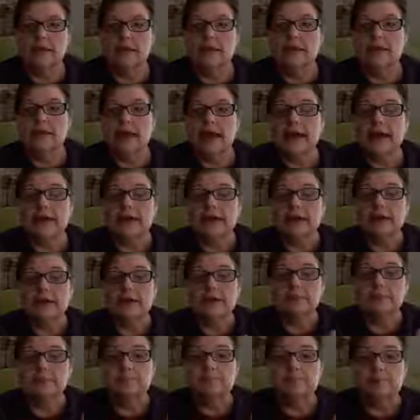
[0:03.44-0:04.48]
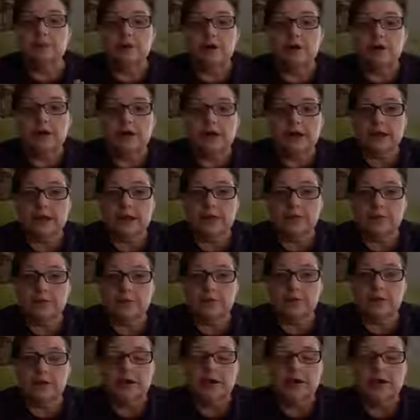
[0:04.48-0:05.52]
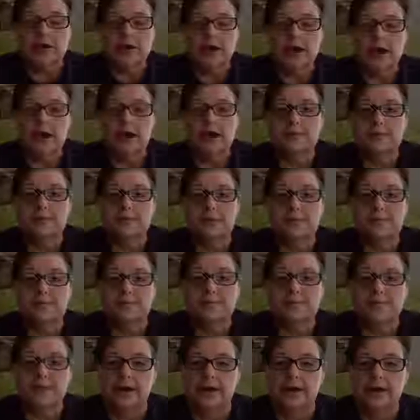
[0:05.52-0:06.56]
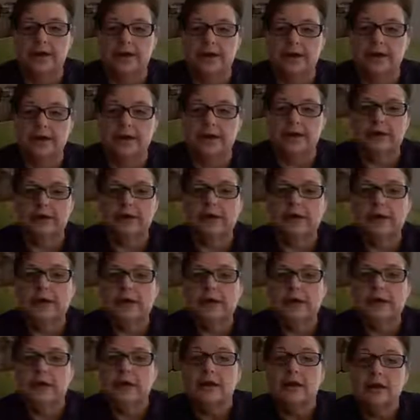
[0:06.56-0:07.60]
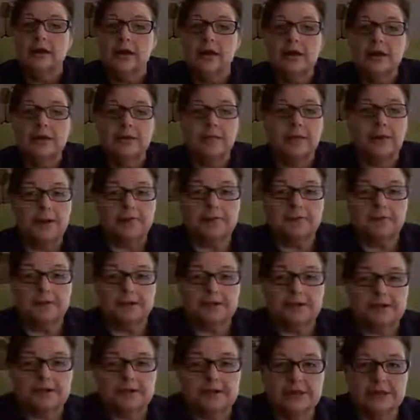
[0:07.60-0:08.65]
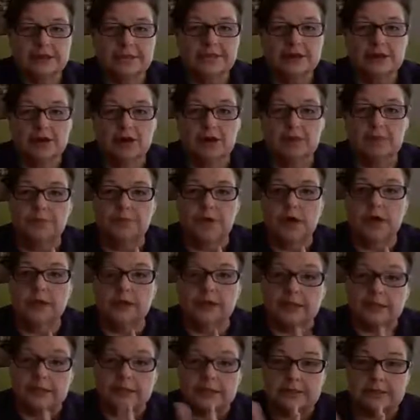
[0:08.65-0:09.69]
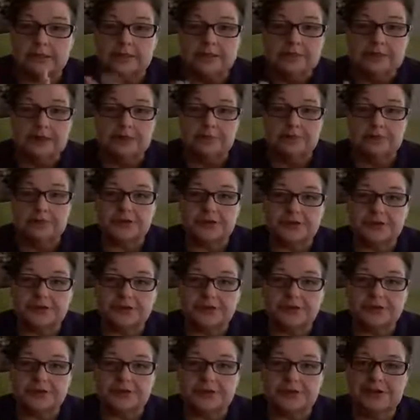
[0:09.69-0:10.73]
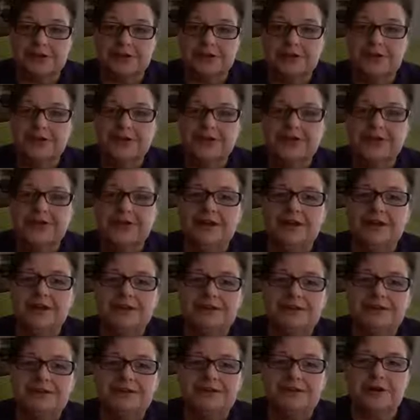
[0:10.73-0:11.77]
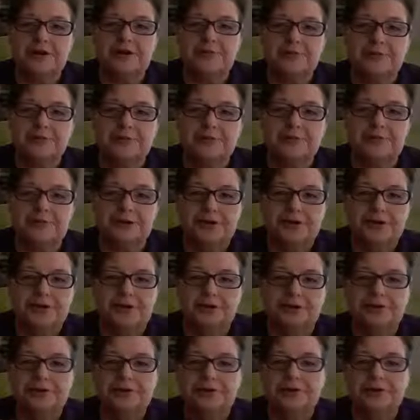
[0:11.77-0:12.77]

Hey, good morning, everyone. Happy Monday. After Thanksgiving, hope y'all didn't stuff too much and you still have room in your